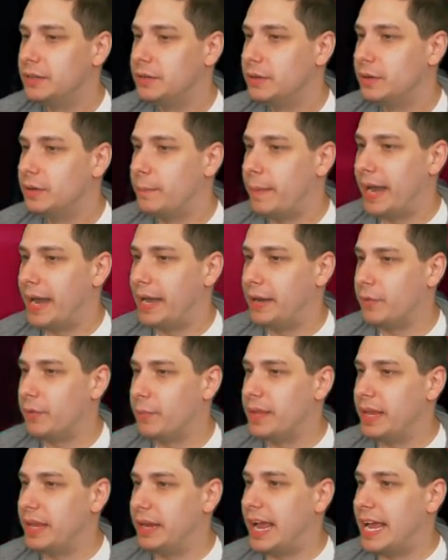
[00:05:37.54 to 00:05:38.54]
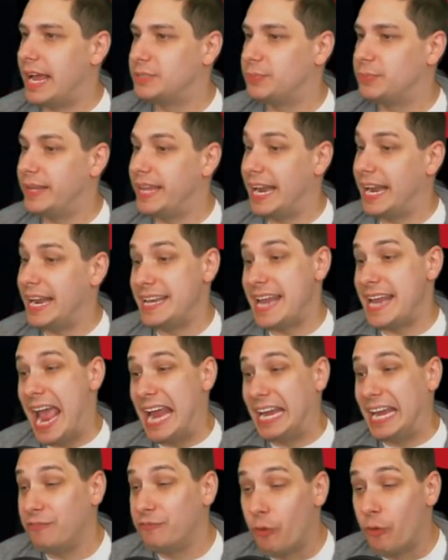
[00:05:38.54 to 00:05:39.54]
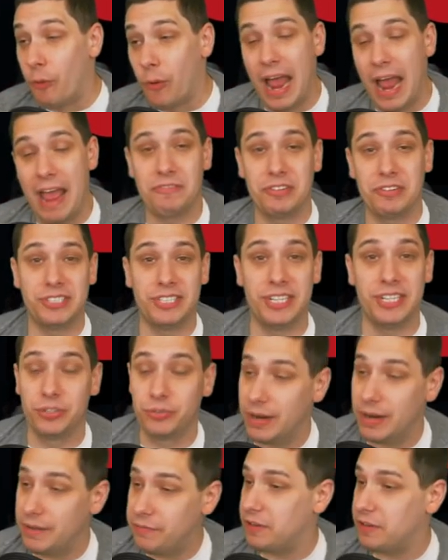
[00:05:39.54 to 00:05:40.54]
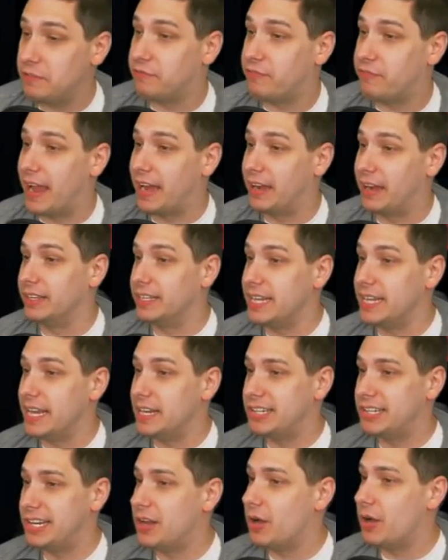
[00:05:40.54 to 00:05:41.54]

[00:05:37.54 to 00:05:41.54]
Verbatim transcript: Manny Ramirez. We get a ninety-four Everson Griffin final edition.